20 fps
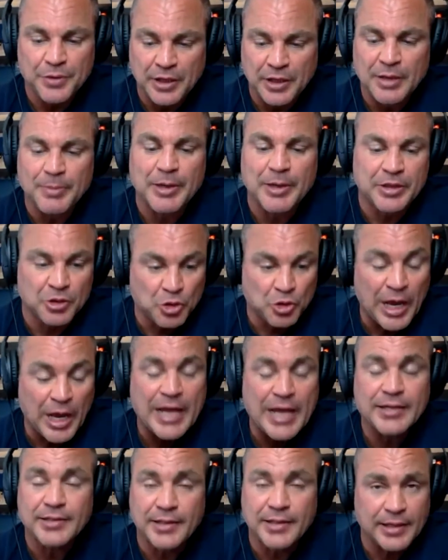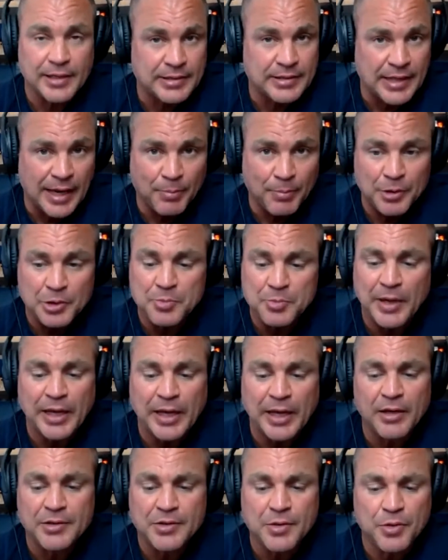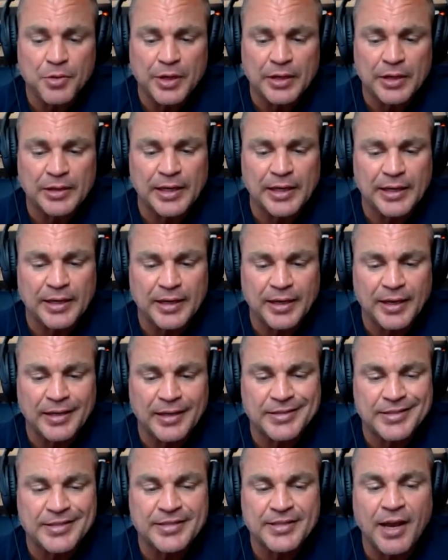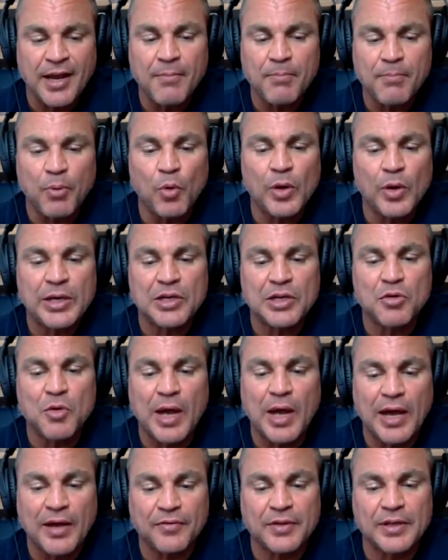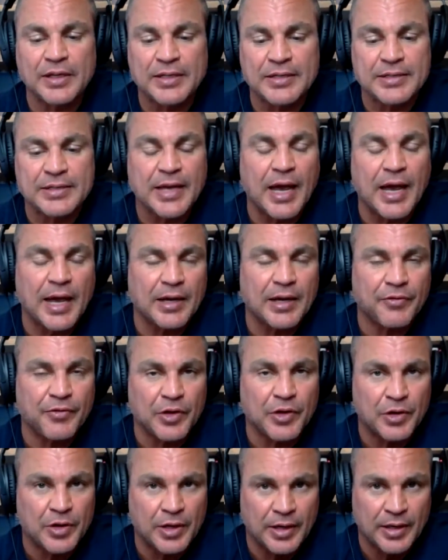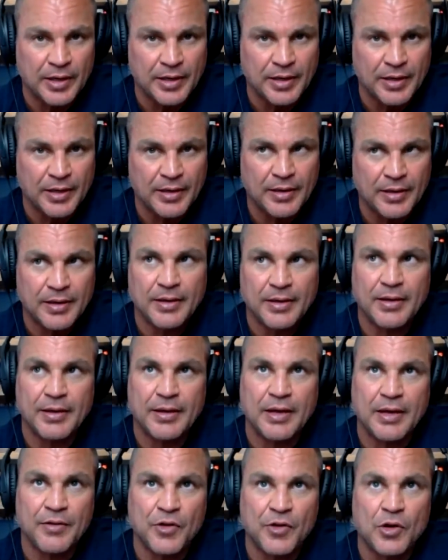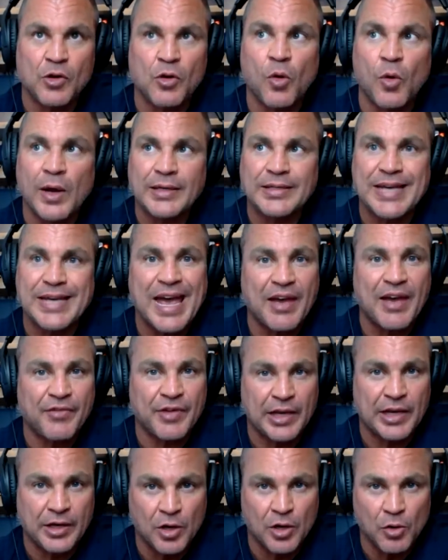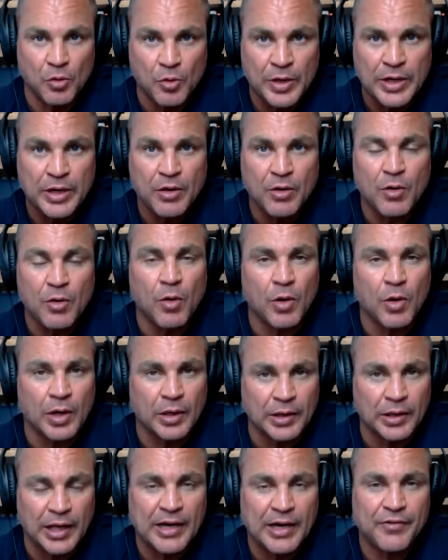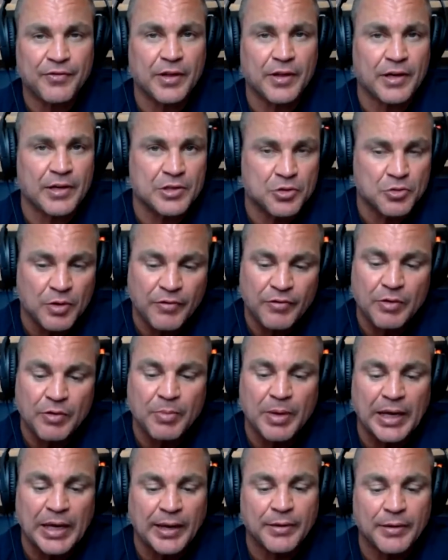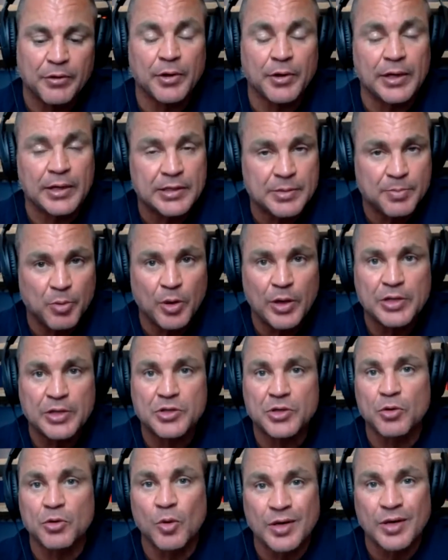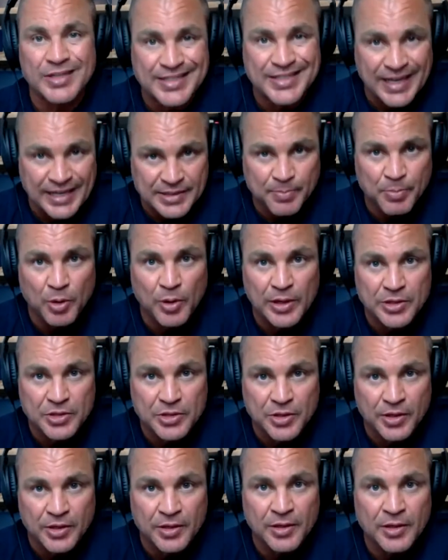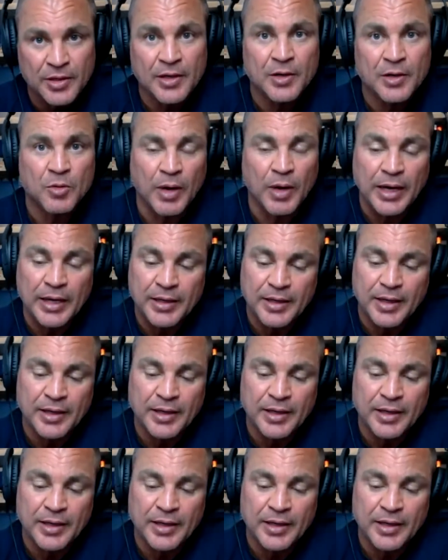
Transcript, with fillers: about the drastic examples, but I also think like at some point you have to decide if you're going to have a career or a life that is driven by either inspiration or desperation, right?